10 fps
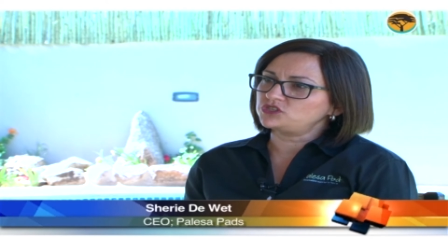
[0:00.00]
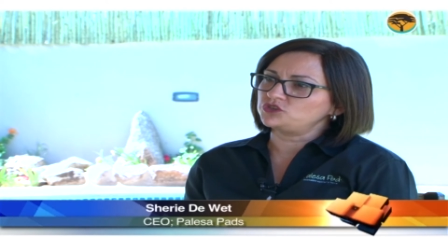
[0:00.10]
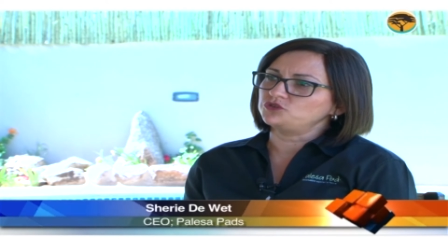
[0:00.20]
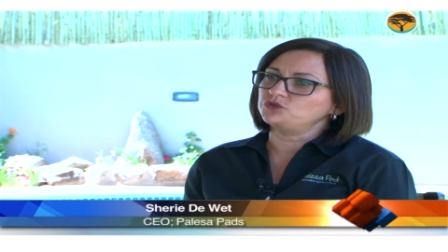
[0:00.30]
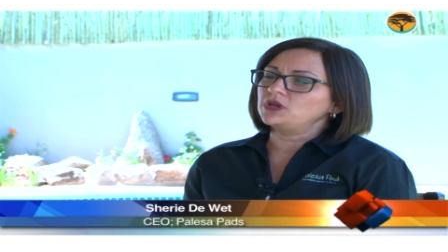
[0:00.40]

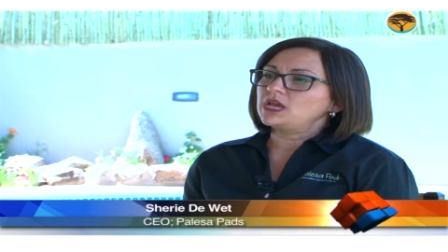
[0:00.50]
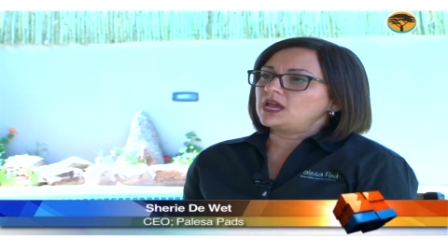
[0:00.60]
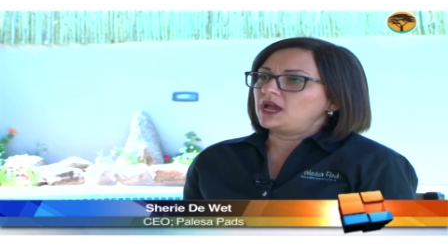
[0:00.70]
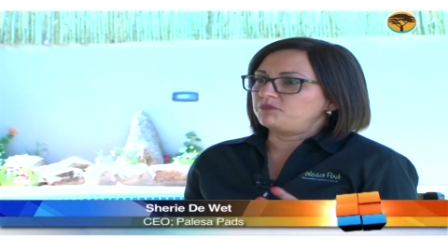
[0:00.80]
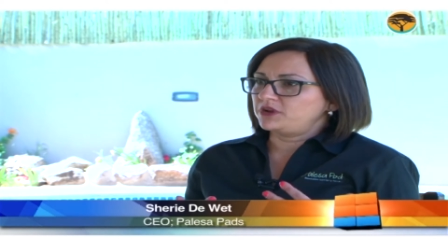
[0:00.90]
to
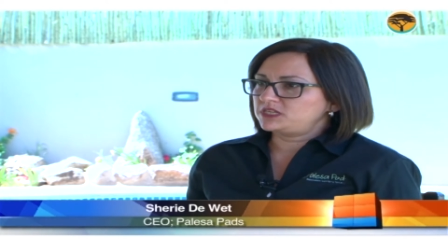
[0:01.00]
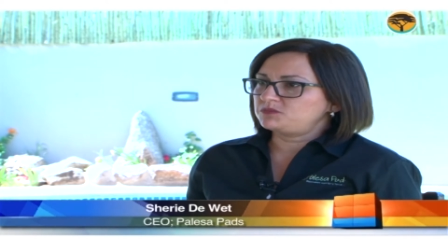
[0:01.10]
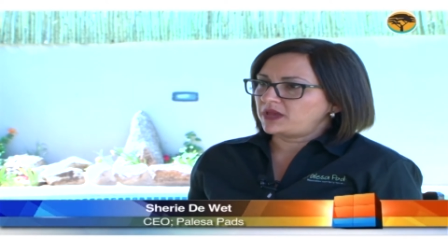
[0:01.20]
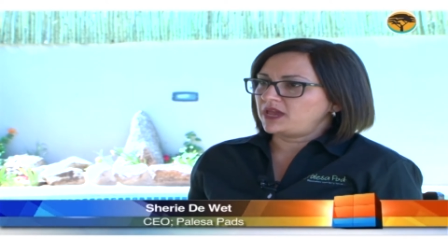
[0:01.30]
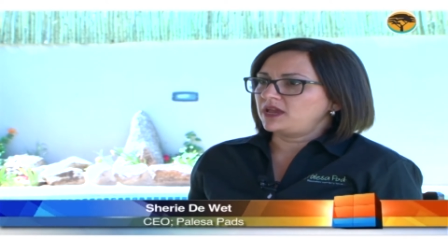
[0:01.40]

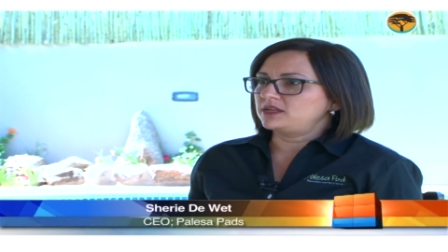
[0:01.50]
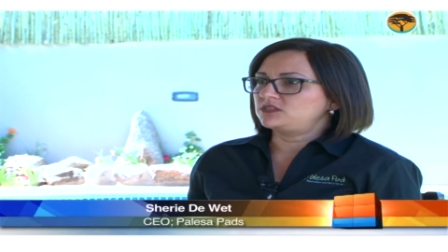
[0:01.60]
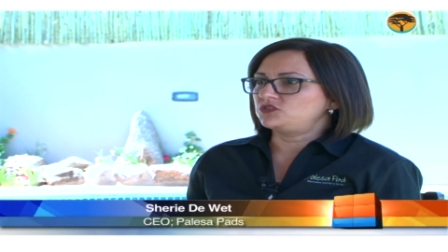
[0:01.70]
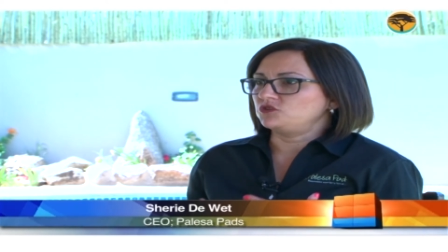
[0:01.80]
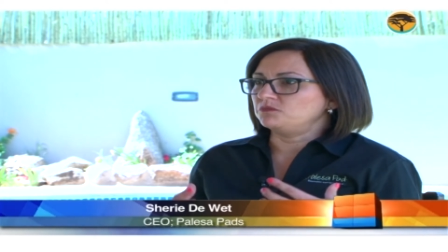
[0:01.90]
breast
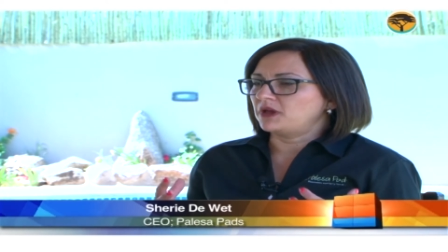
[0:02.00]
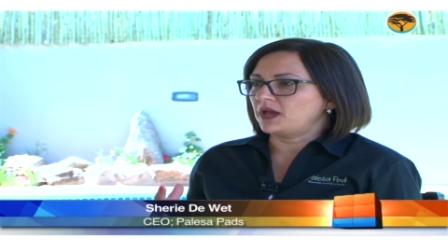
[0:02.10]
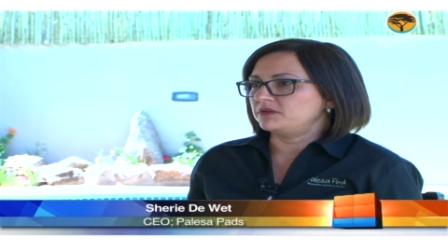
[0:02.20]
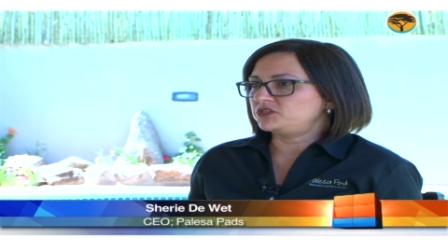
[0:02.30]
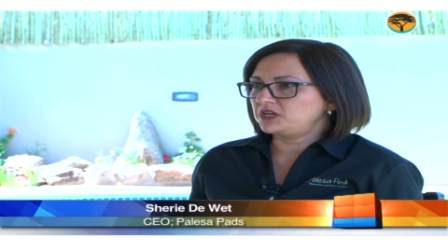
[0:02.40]
pads, to
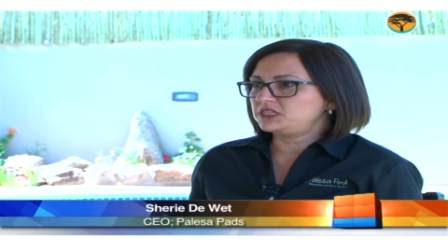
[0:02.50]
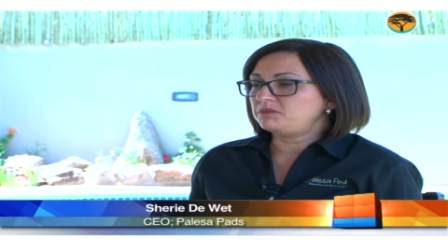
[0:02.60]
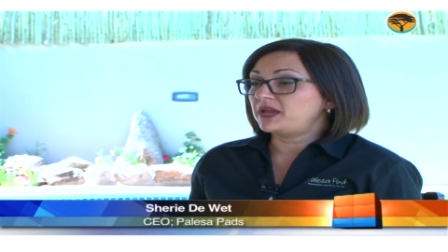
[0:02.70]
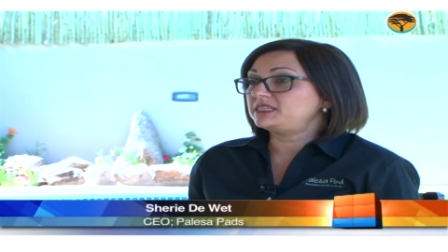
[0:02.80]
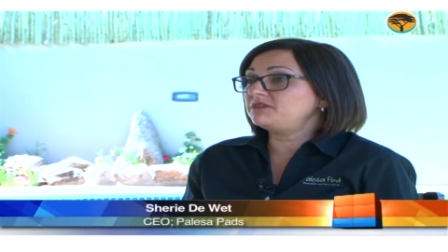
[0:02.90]
maternity
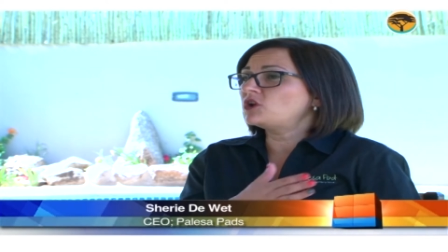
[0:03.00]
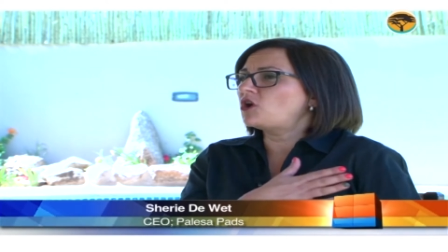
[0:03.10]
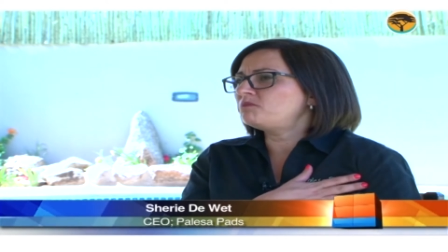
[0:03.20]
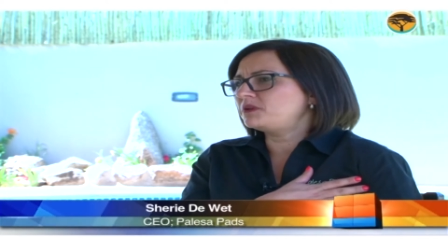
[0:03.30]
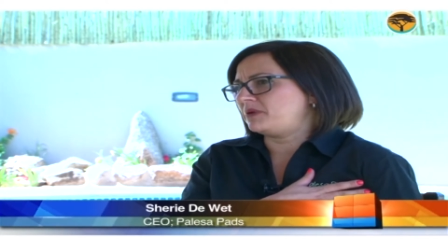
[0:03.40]
pads, even
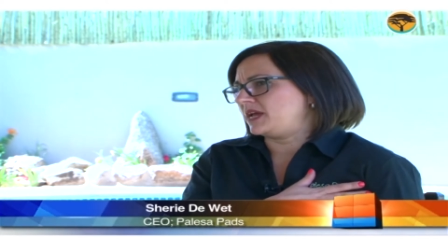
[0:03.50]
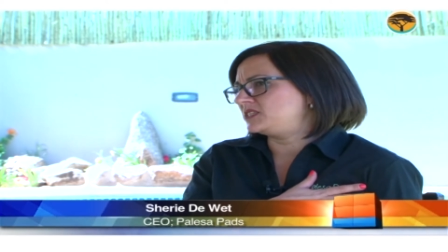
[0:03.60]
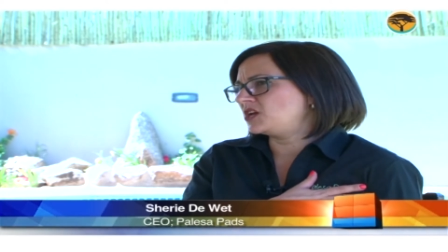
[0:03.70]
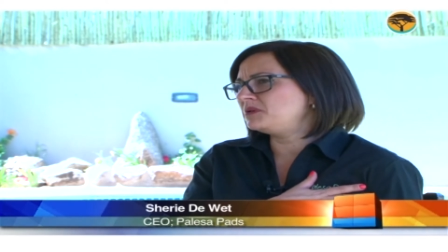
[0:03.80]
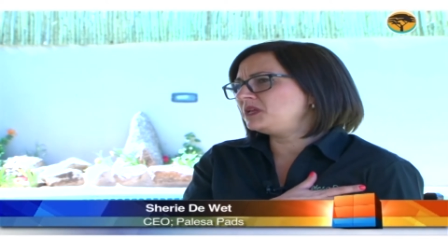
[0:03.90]
armpit
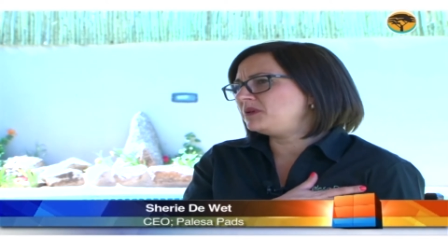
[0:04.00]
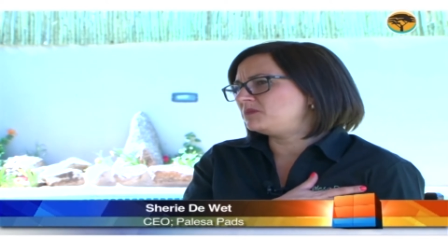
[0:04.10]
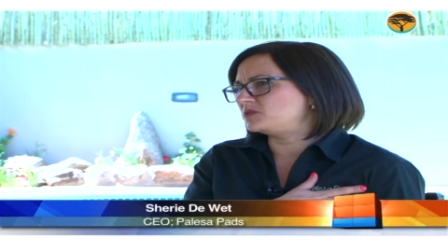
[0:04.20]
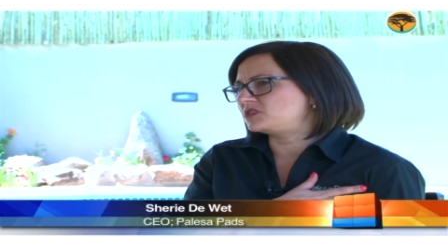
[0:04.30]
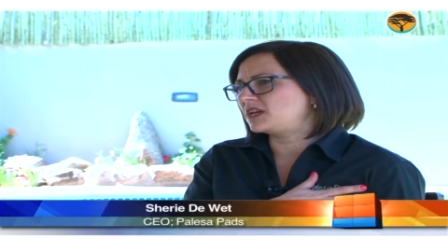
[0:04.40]
pads. So many
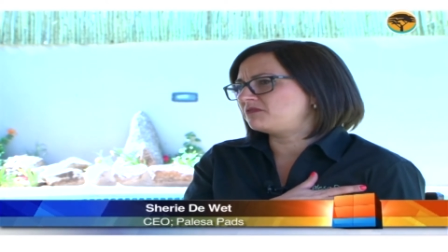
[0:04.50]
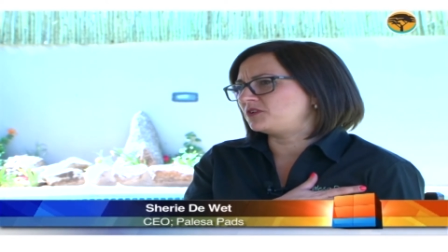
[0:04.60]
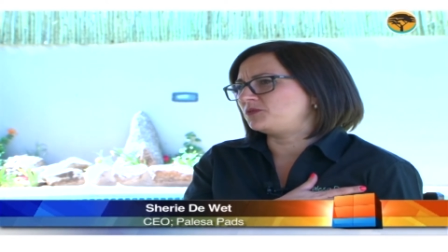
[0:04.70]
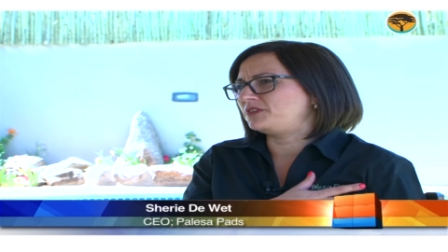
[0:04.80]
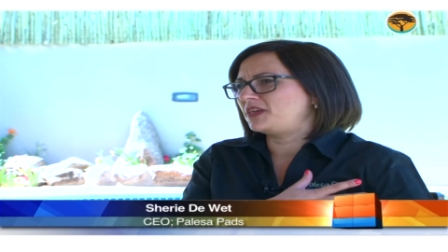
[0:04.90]
people
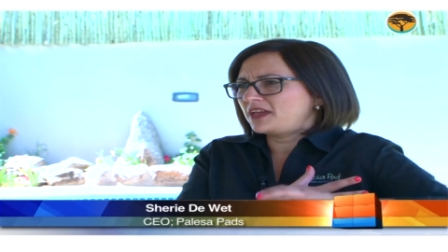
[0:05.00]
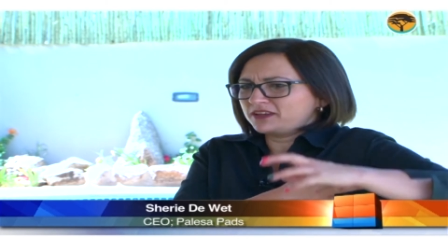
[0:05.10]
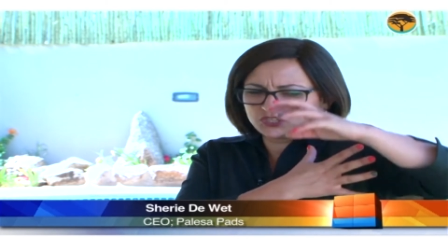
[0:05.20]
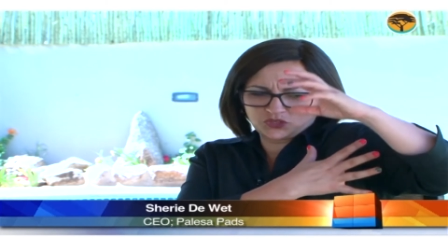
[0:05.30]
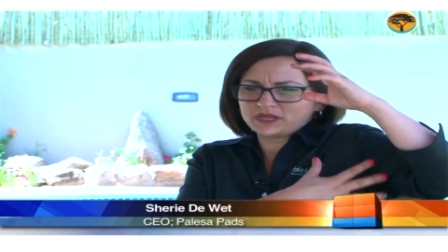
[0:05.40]
suffer with
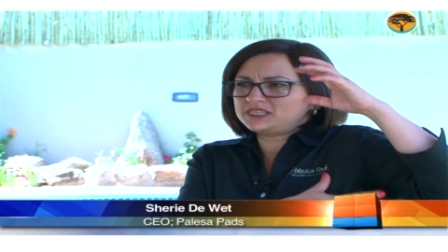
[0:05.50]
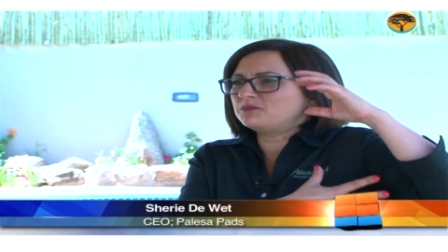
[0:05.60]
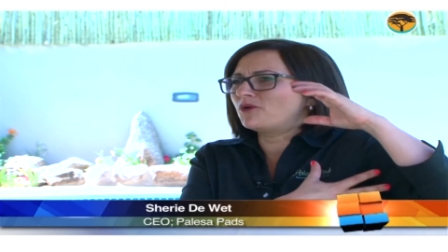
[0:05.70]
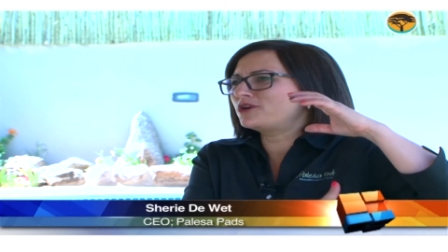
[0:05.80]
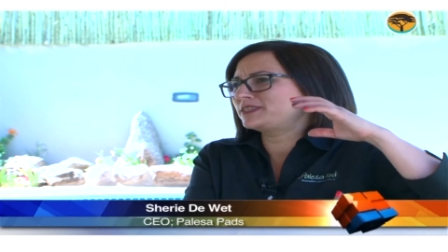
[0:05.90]
sweaty
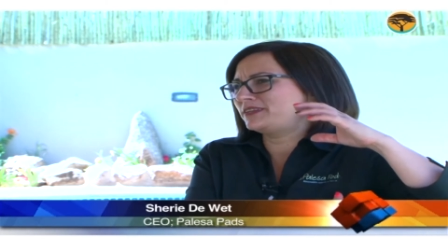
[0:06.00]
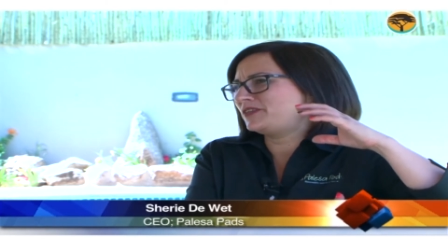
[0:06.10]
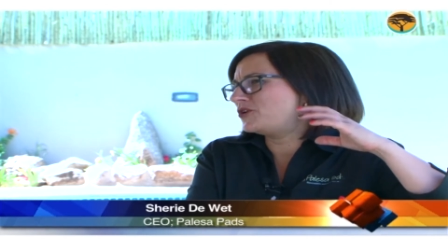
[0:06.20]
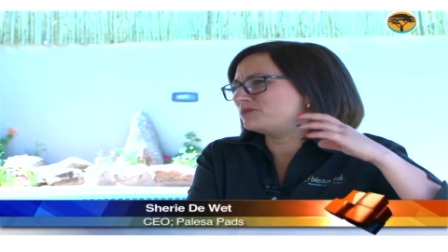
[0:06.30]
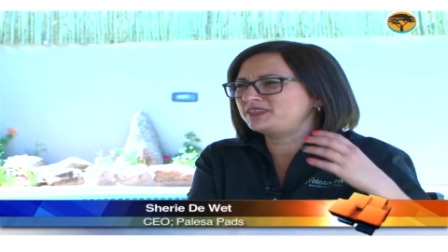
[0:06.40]
marks under
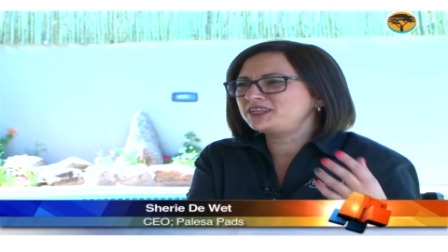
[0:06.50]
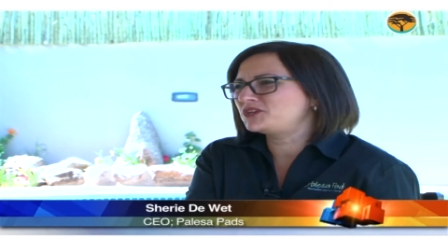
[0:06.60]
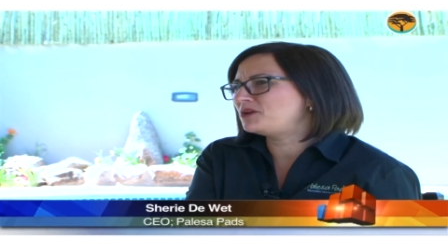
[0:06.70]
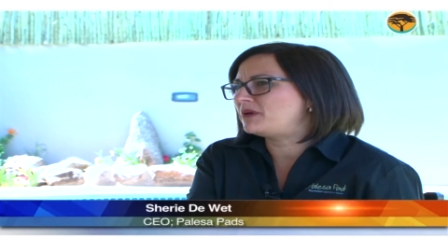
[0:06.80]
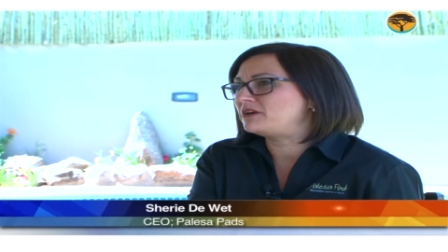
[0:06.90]
their arms, and that's
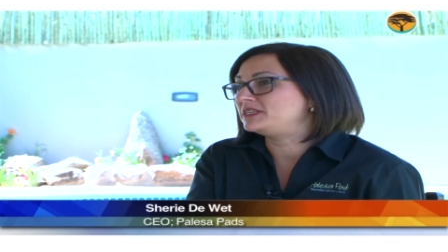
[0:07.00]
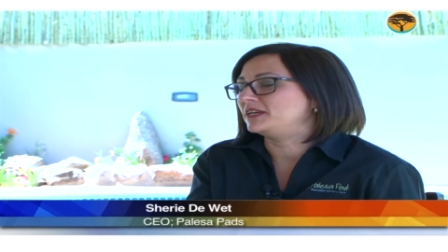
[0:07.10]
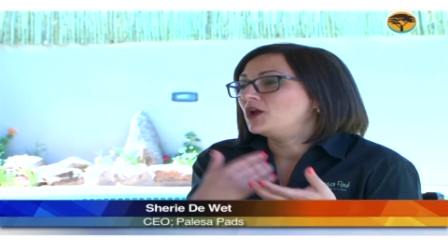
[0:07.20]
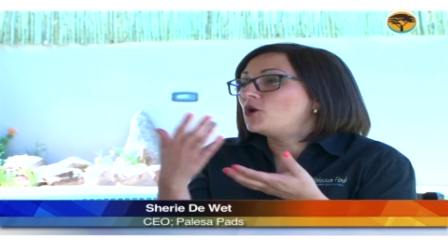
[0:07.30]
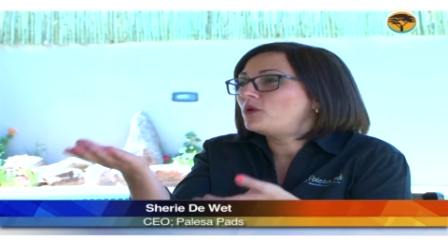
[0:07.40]
so
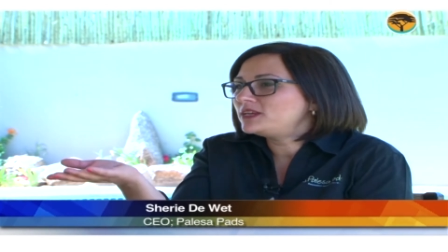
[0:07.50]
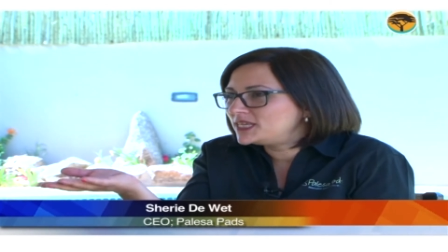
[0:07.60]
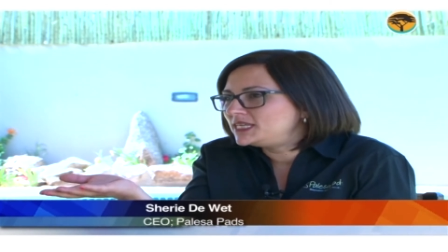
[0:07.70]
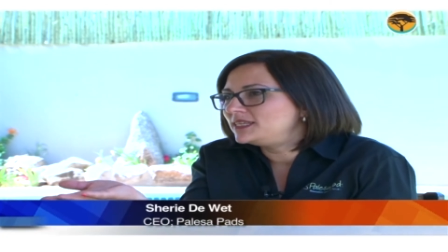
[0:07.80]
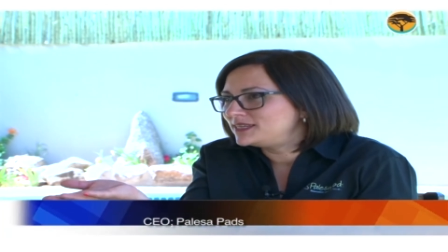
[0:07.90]
embarrassing. Where's
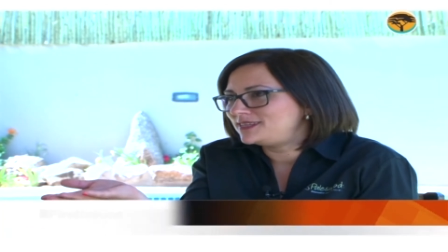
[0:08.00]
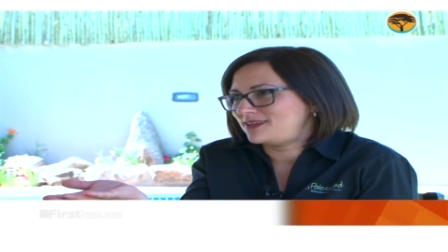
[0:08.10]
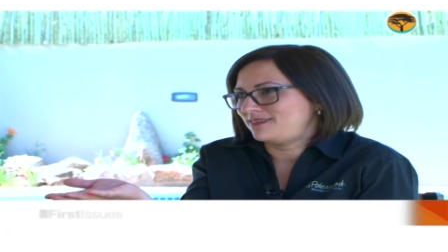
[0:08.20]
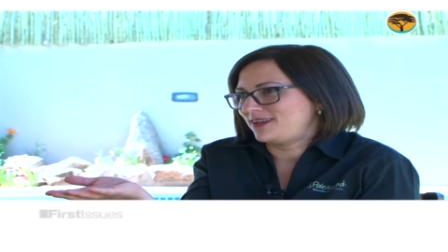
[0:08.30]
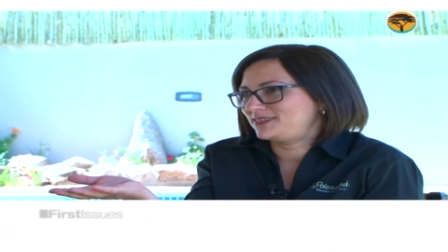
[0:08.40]
the dignity
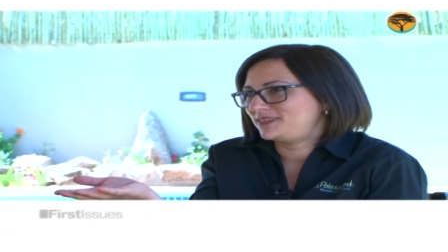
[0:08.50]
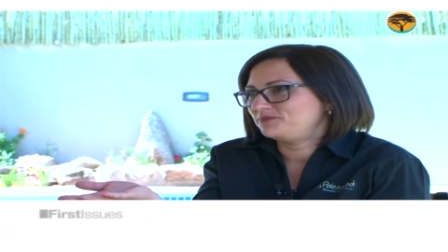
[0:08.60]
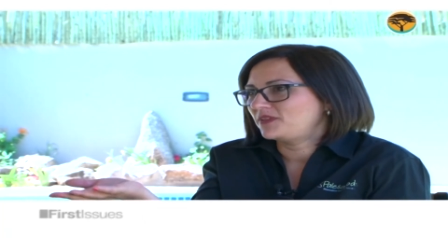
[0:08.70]
in that?